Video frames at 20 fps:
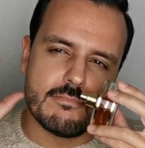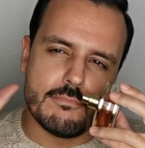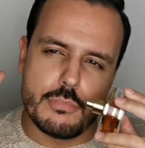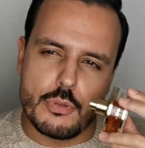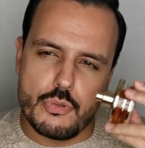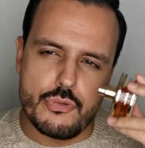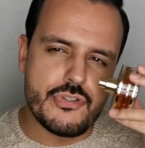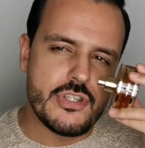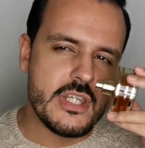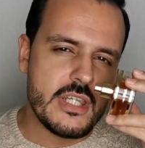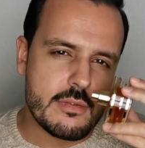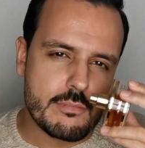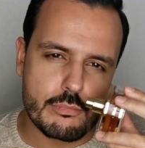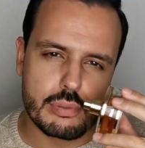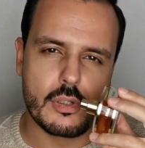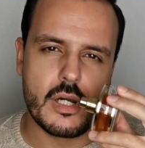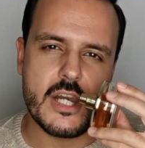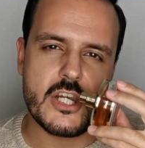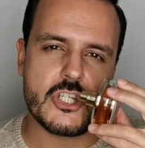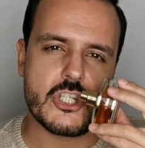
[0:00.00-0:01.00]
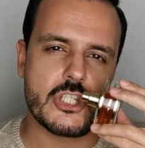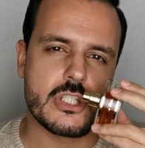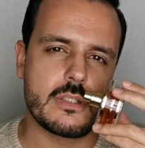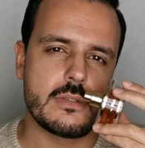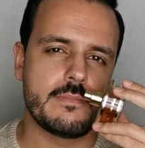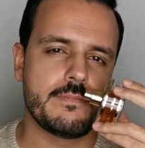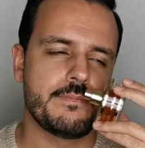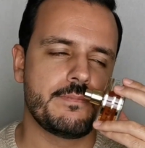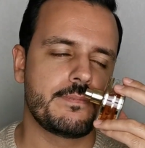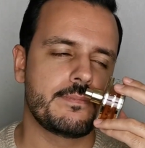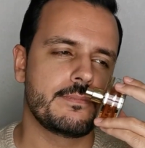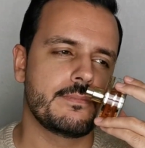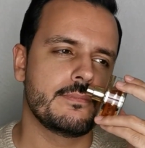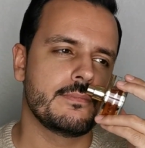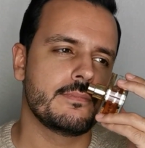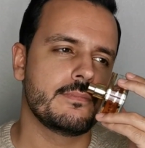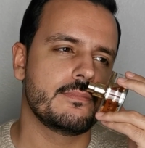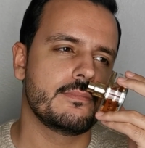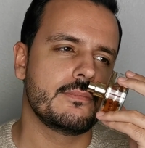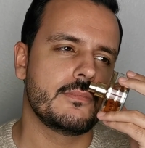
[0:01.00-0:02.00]
boozy impression,
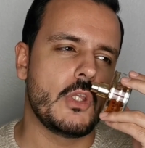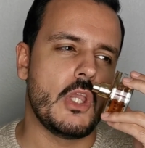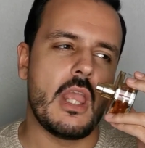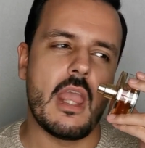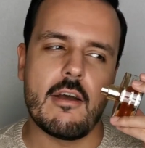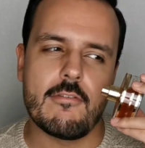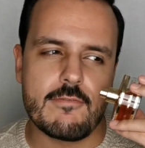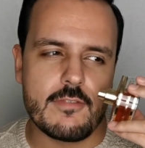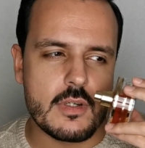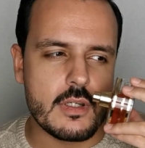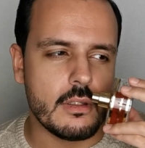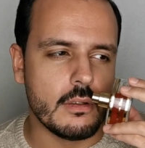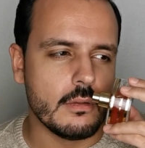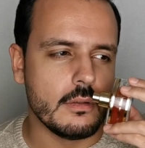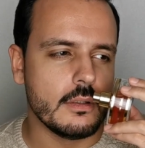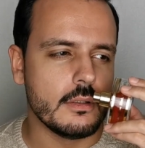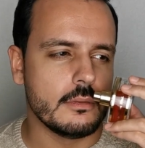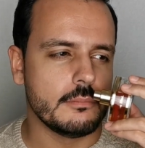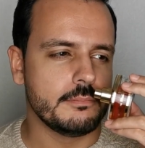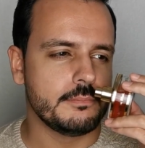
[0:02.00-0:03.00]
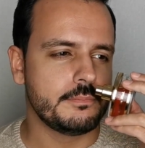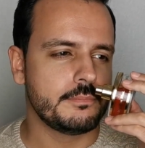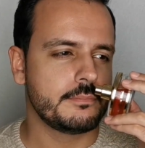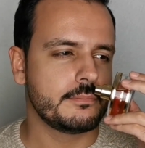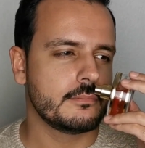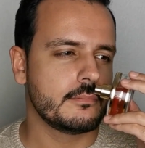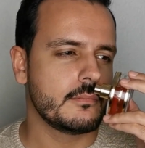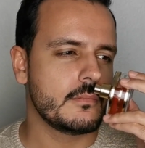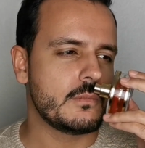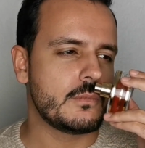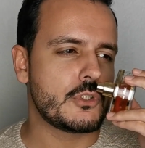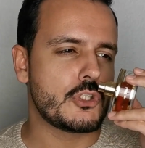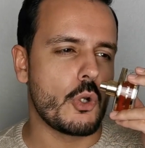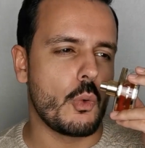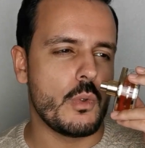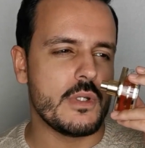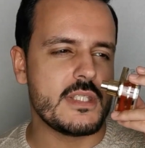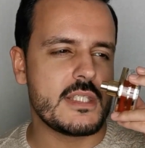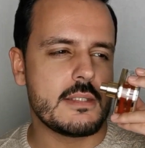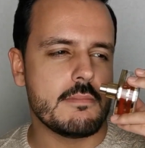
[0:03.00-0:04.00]
you have vanilla,
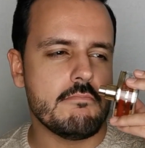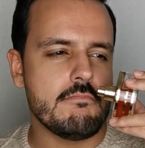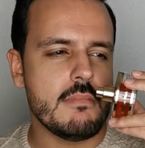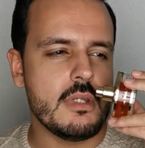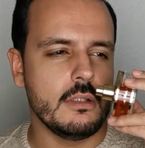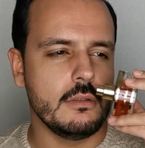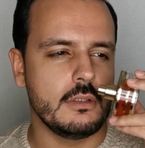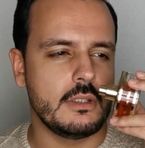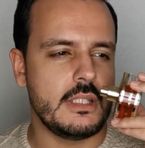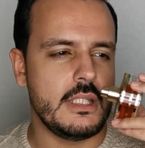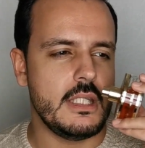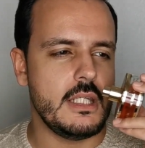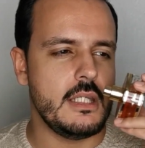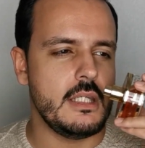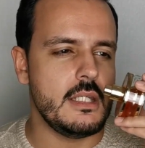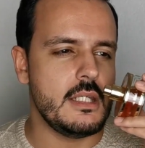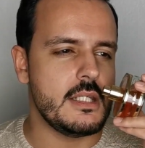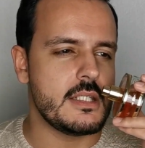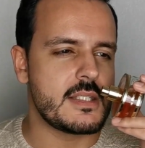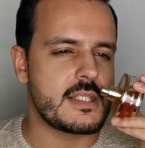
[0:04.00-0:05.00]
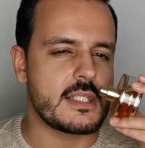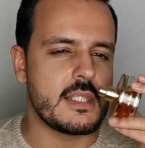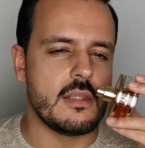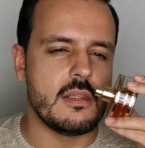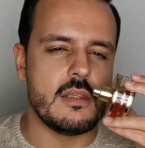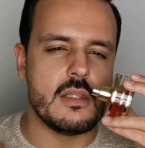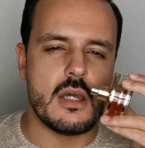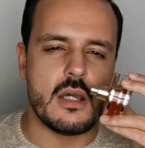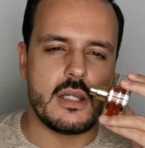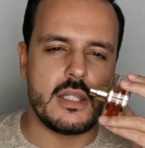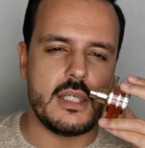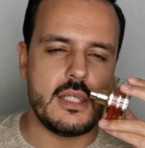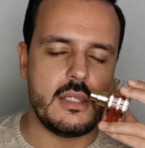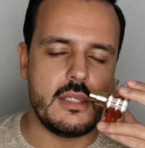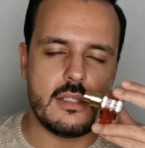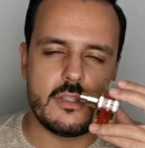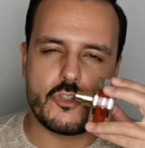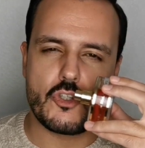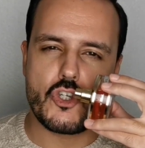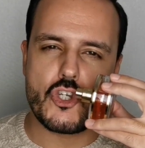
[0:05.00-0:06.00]
so it's milky, it's
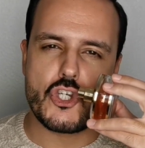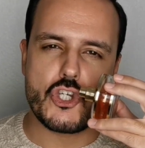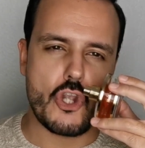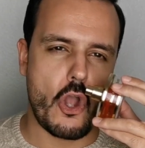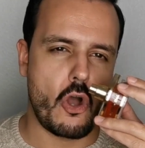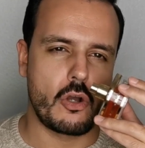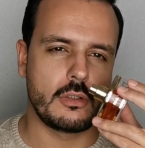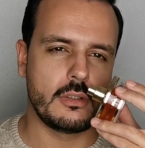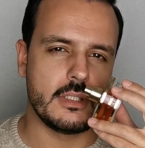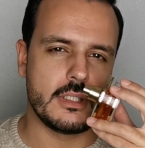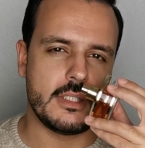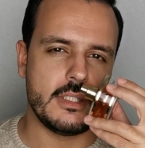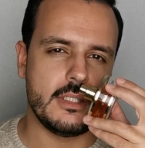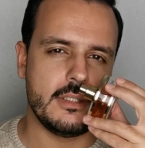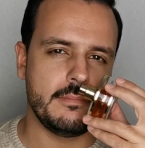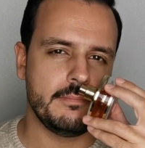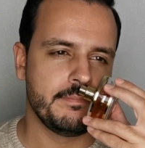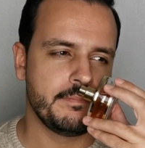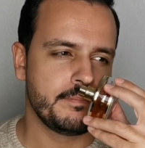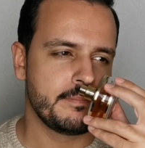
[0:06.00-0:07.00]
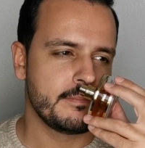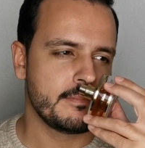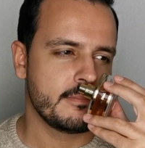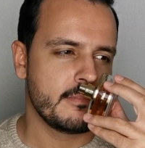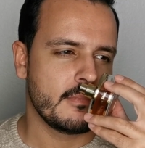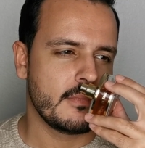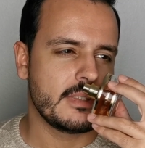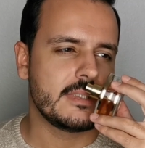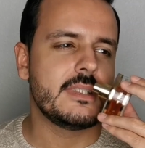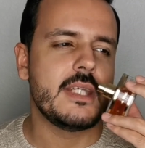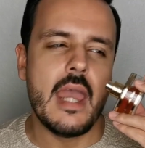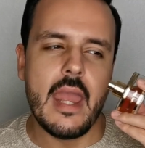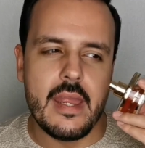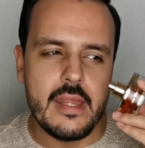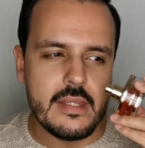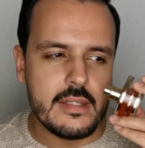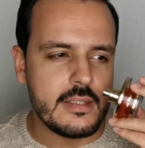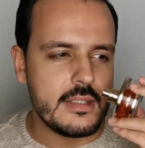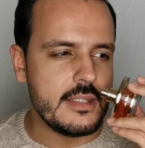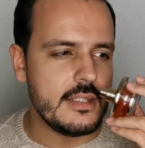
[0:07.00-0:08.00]
nutty, chocolatey,
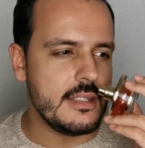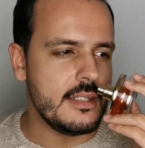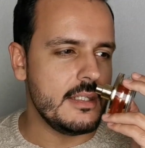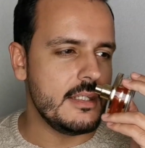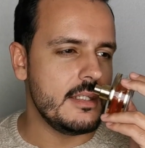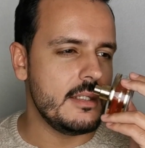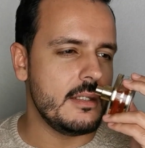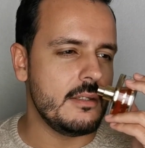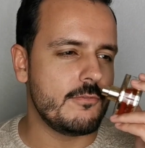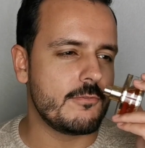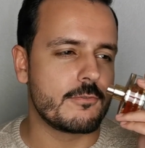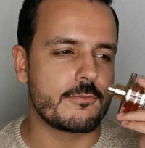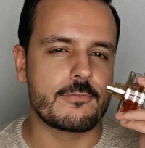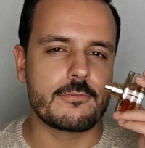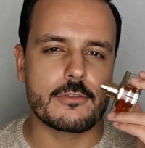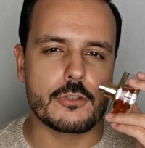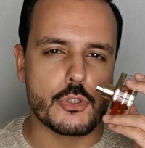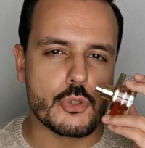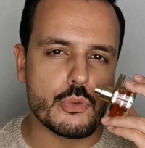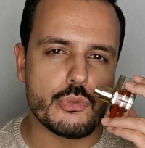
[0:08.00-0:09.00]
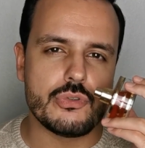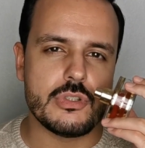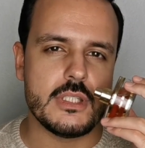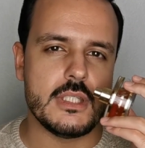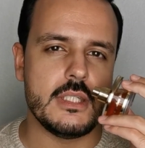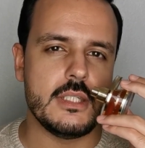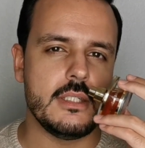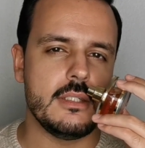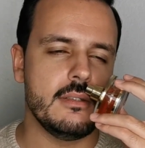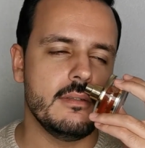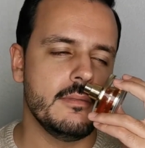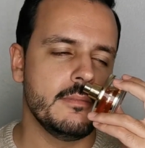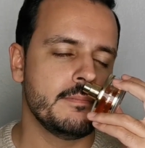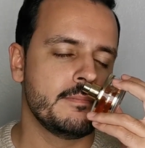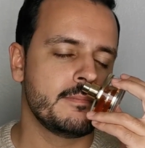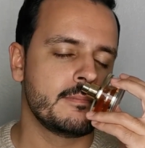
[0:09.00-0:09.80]
cakey, fruity,